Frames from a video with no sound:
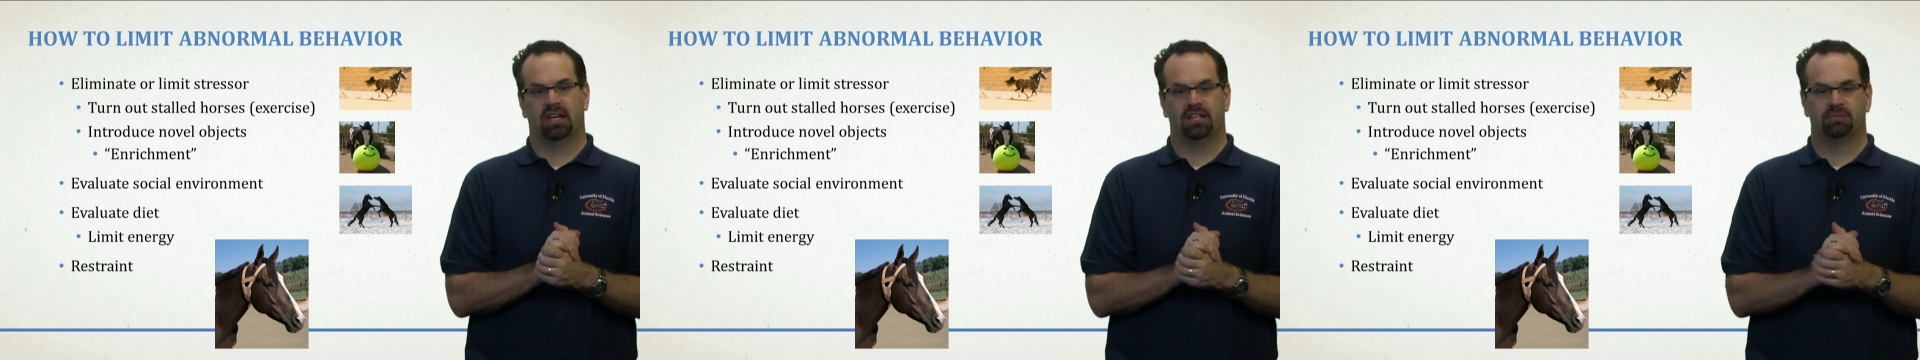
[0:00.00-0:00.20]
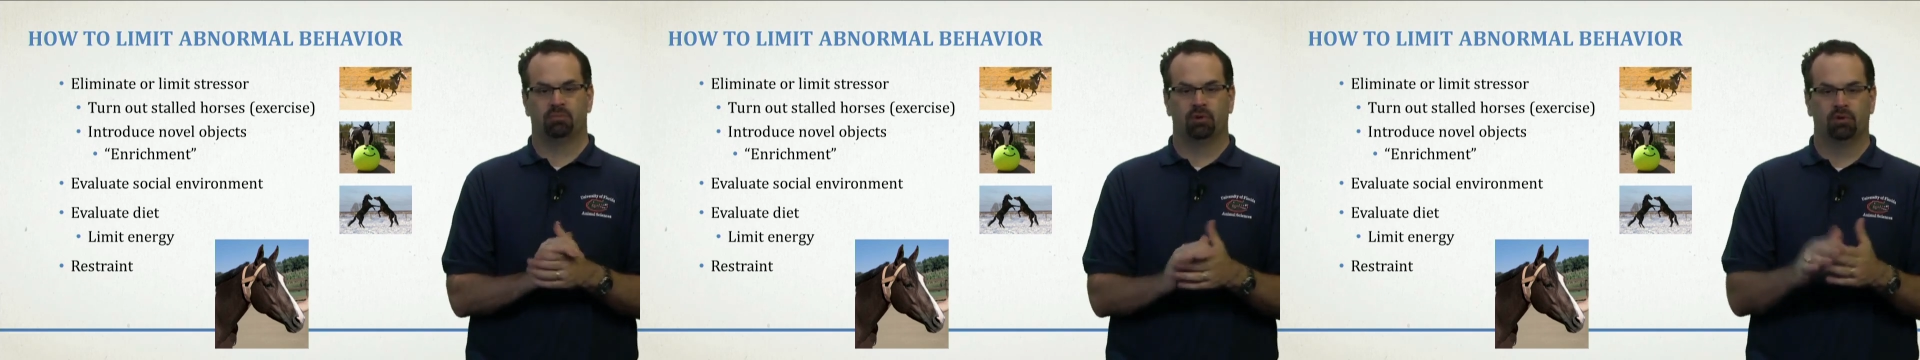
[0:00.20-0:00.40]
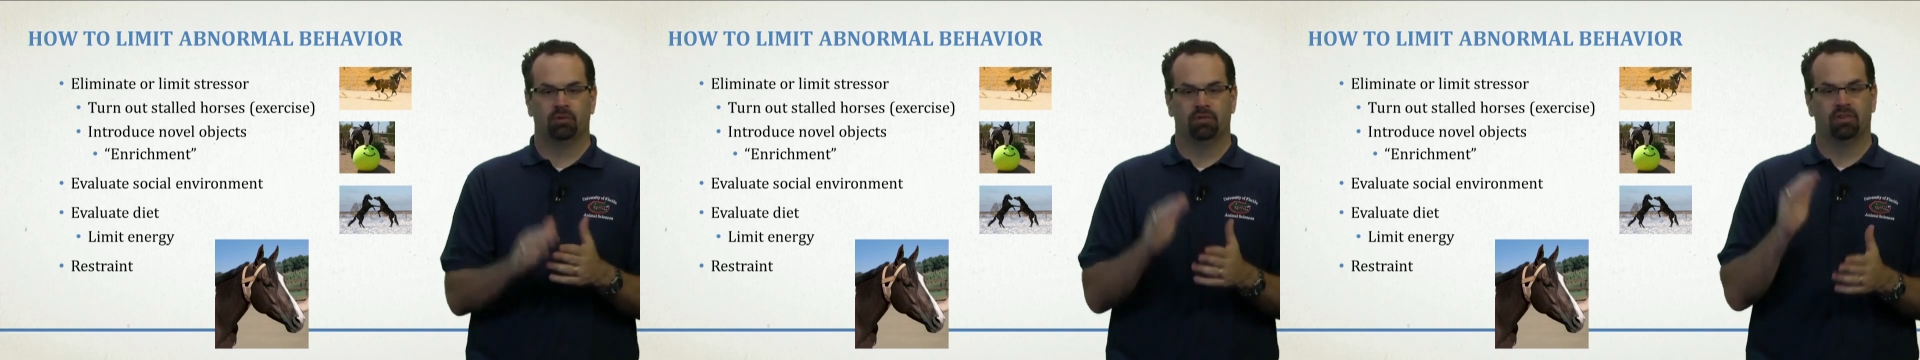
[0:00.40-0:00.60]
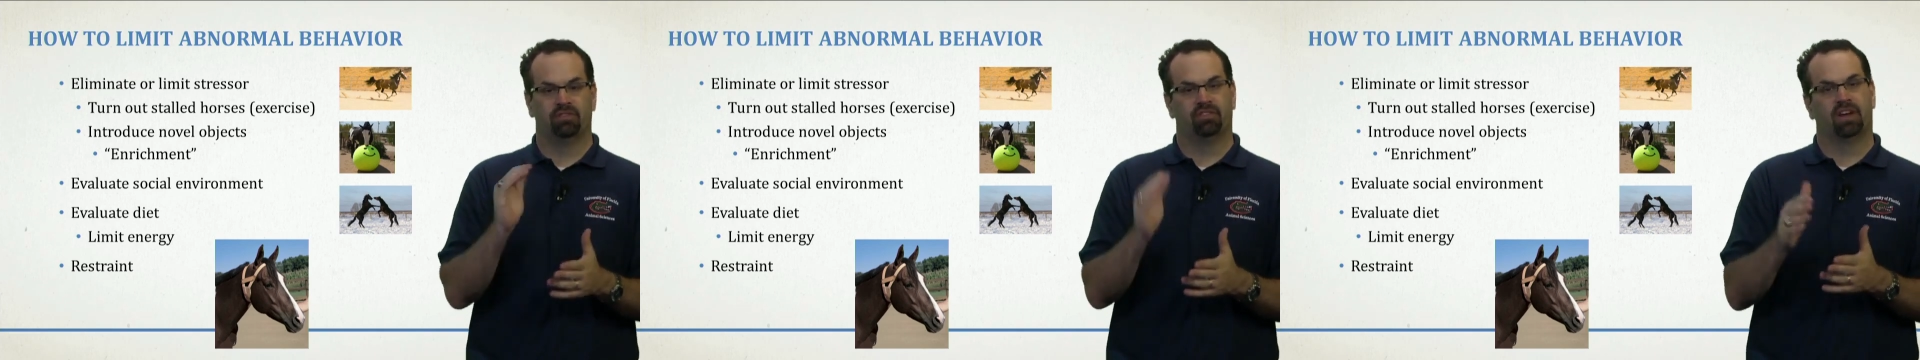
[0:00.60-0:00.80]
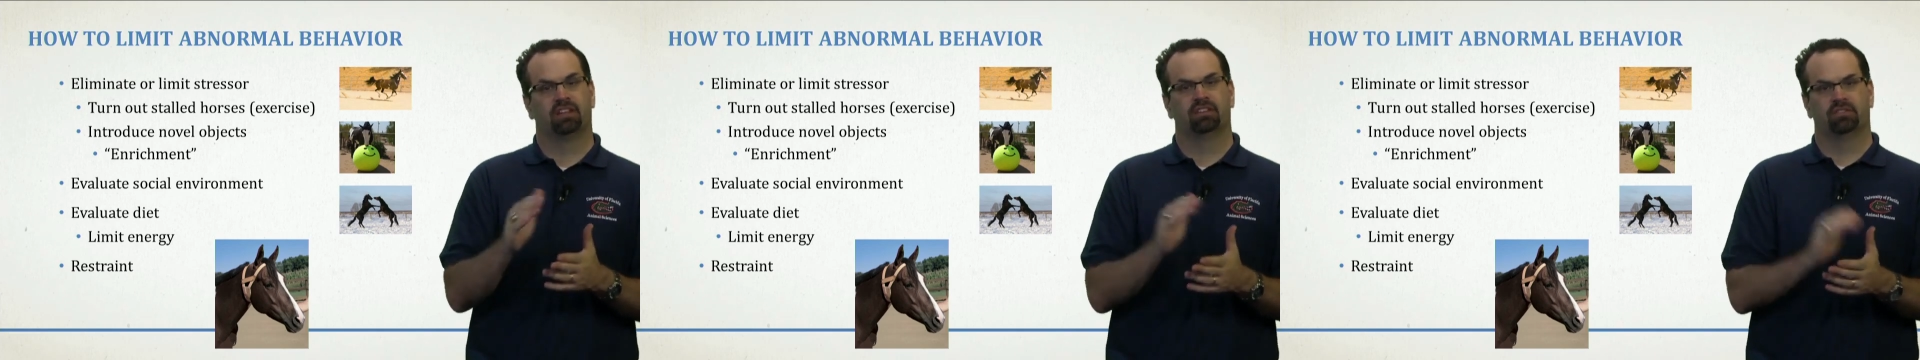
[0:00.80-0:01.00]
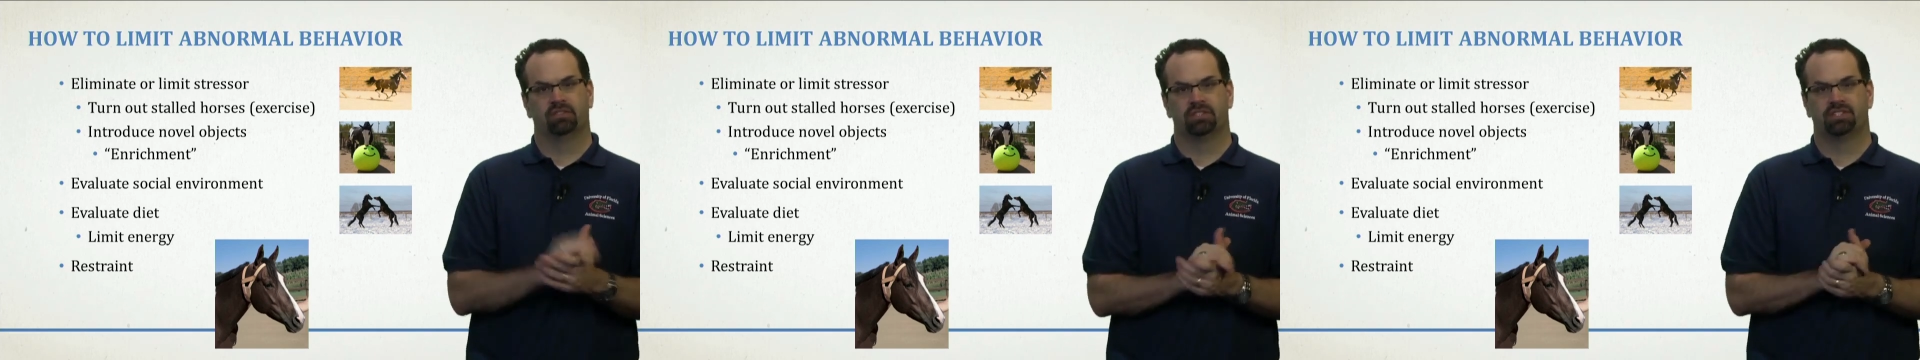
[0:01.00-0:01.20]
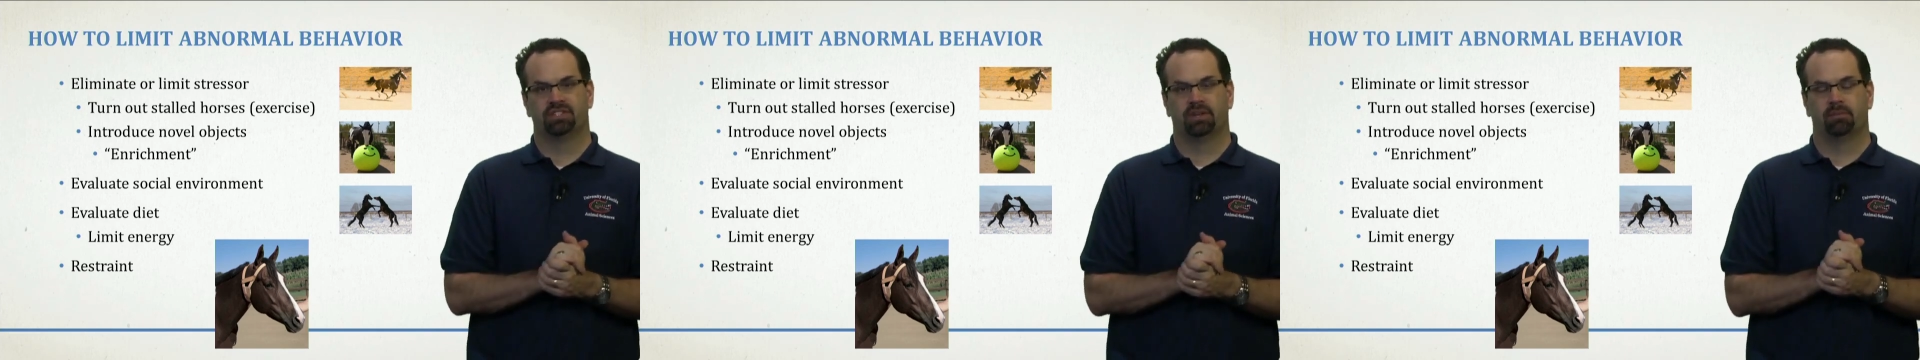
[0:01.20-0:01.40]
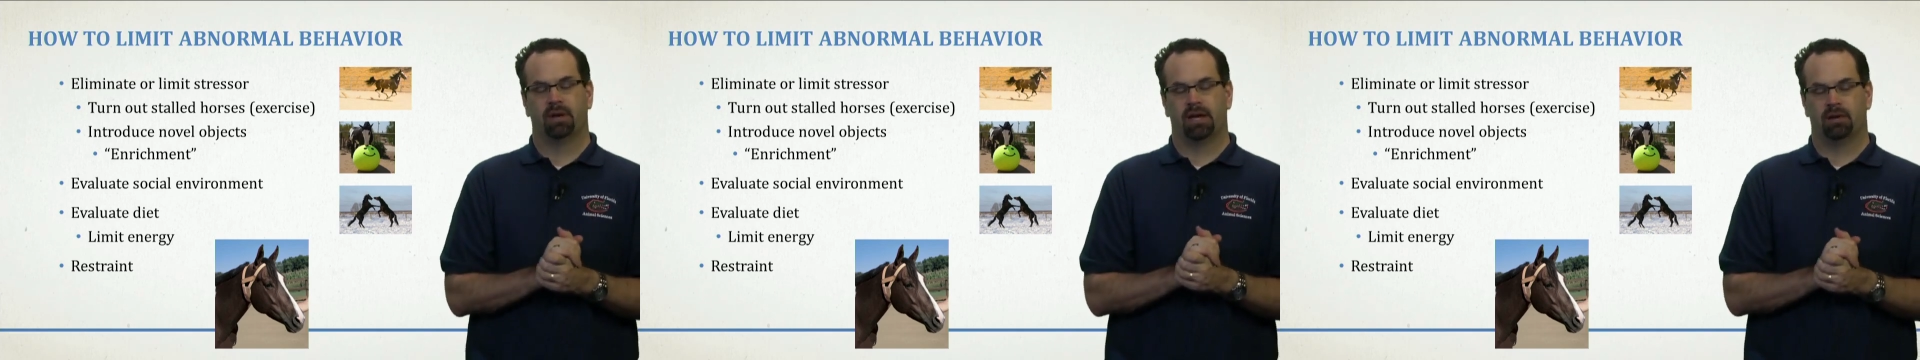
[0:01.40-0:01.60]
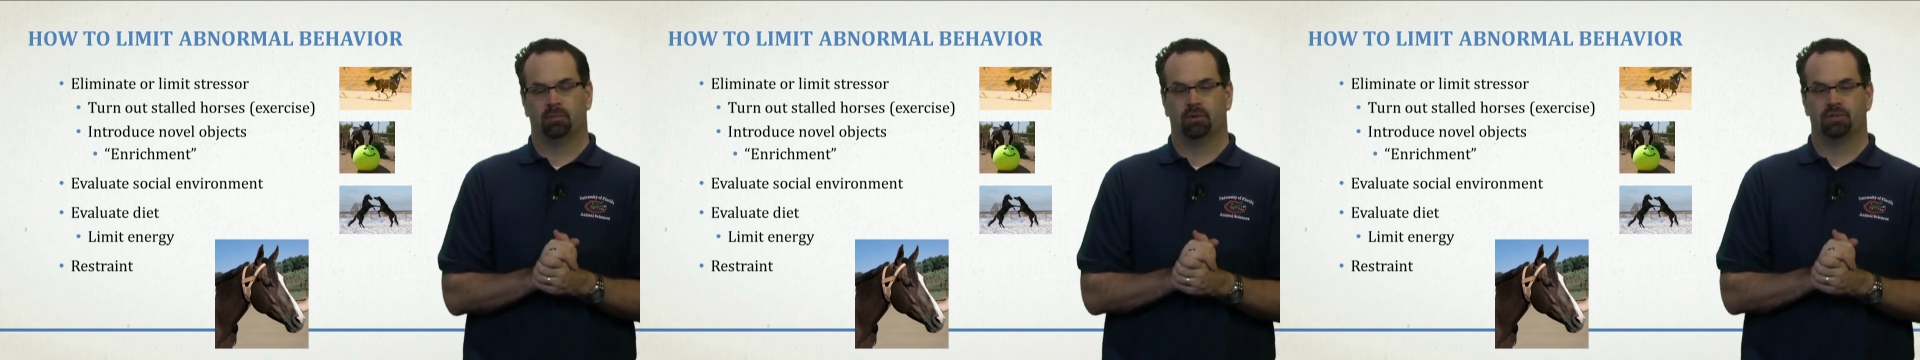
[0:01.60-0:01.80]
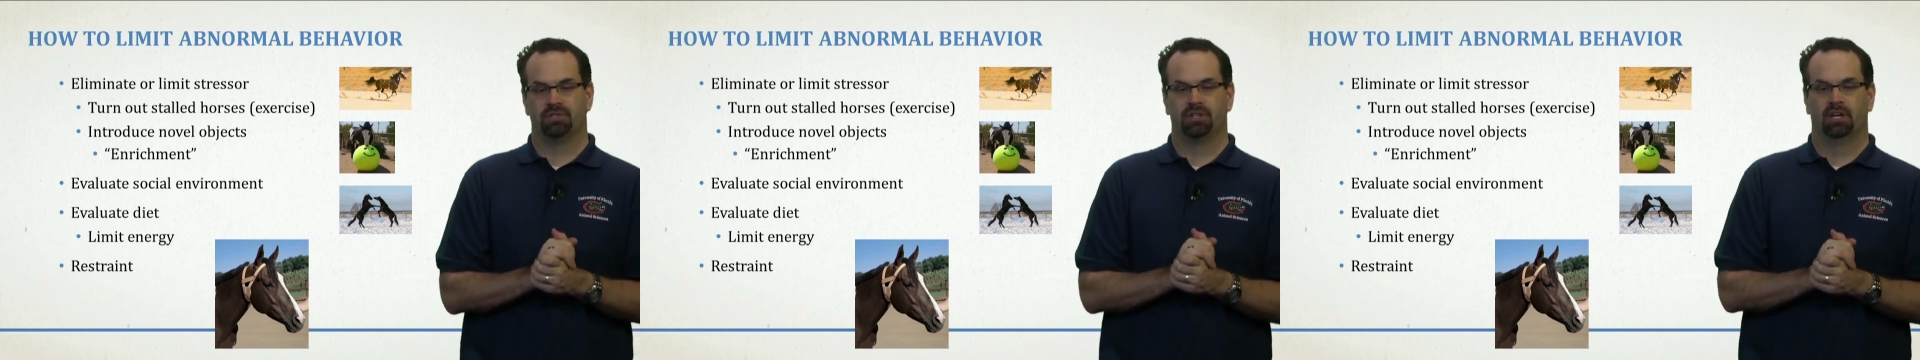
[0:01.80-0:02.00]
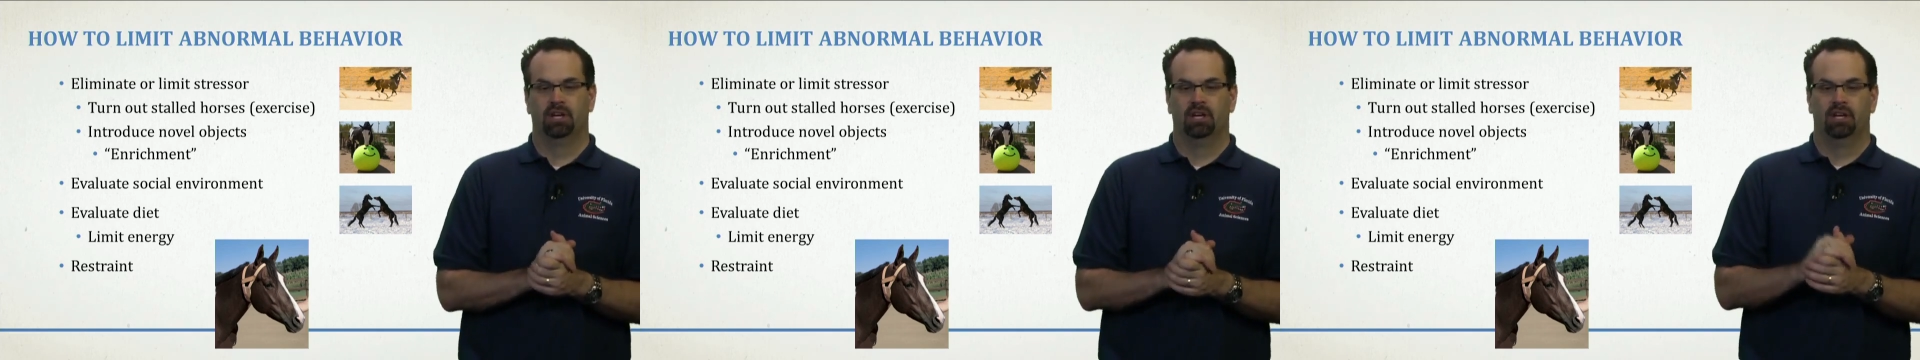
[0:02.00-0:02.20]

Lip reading: has proven effective in some animals